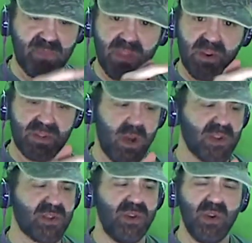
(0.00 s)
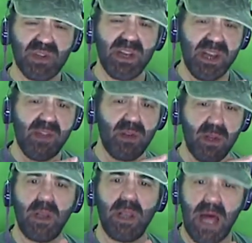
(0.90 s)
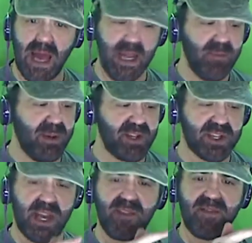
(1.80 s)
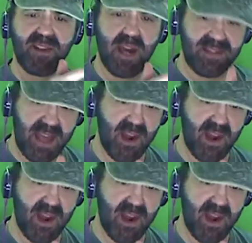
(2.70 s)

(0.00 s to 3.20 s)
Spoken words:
there's also usually another little line, but just kind of cut that